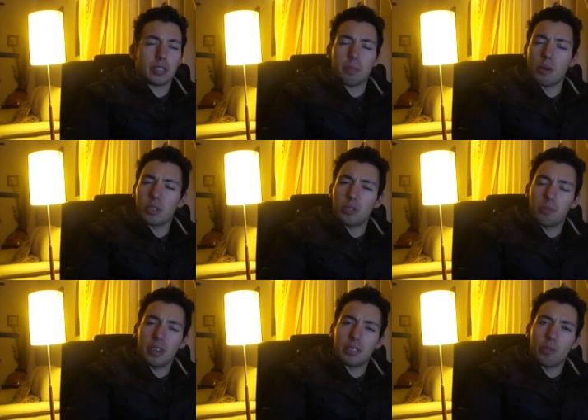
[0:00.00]
that's power
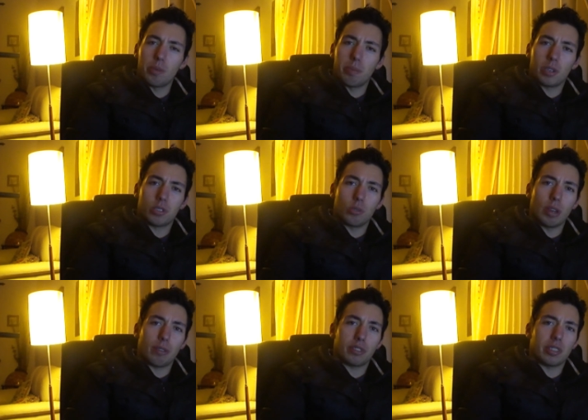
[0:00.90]
supplies reports
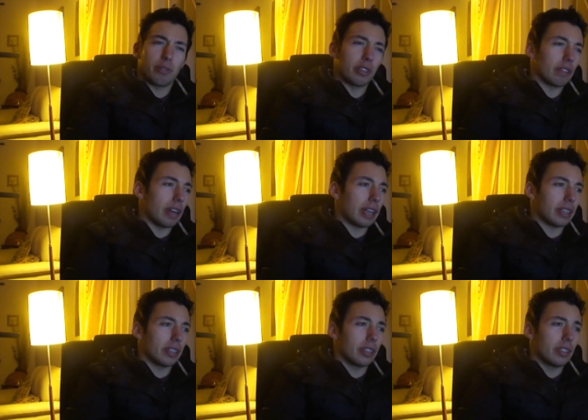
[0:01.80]
to have something
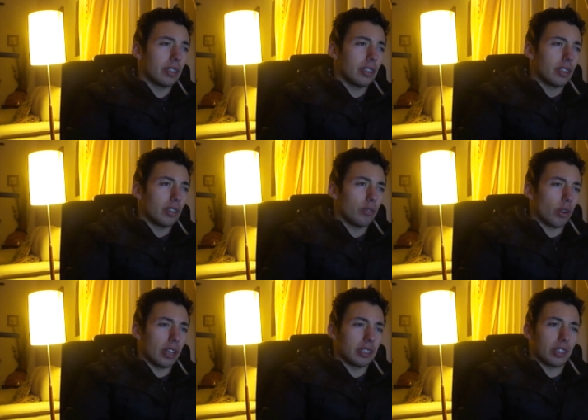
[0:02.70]
like
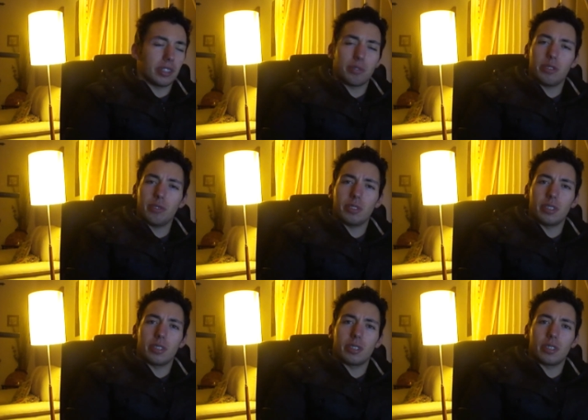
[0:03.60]

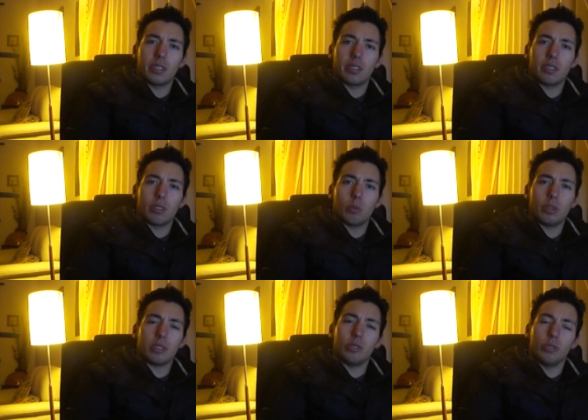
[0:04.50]
450.
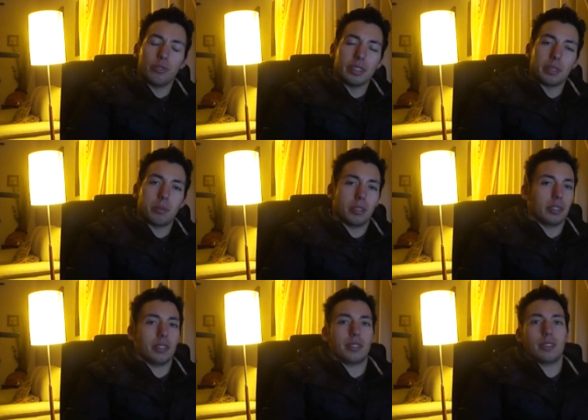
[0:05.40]
What do you think
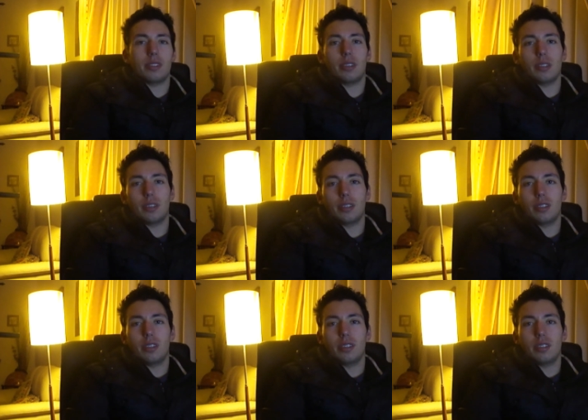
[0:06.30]
about that?
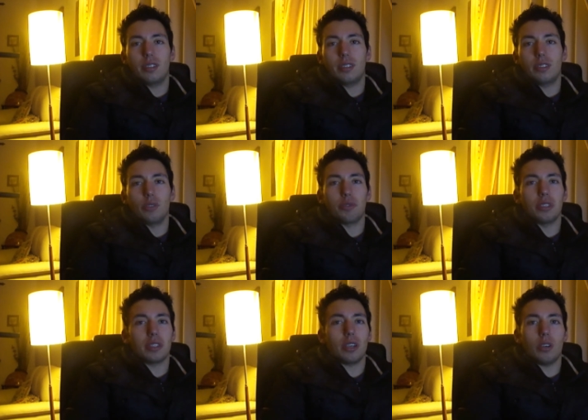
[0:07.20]
You
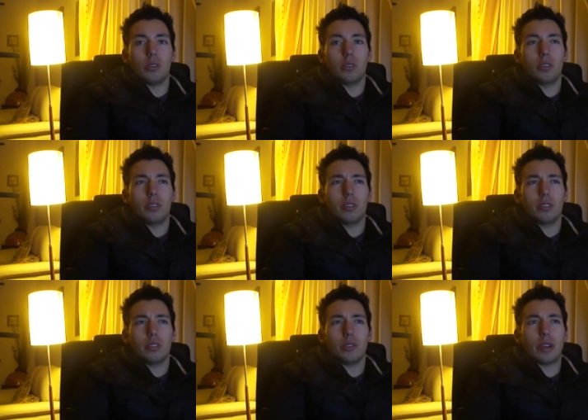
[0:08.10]
think, oh,
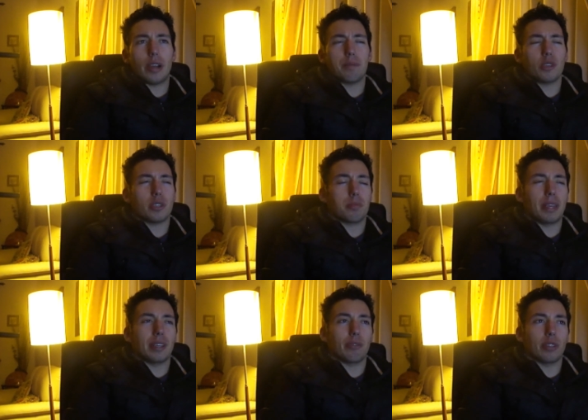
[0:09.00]
I'm just
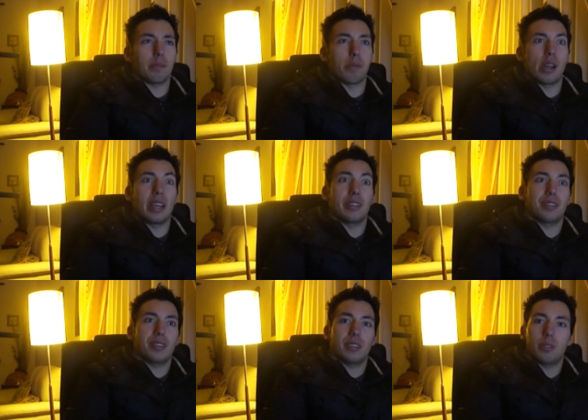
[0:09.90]
paying for the brand.
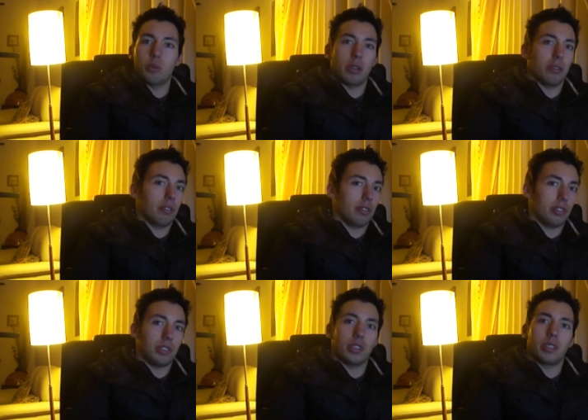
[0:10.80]
Well,
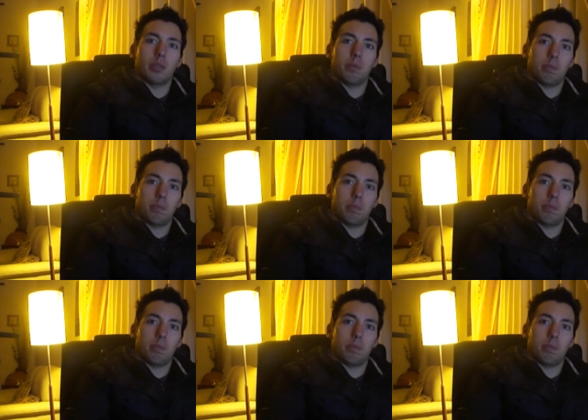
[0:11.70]
it's not.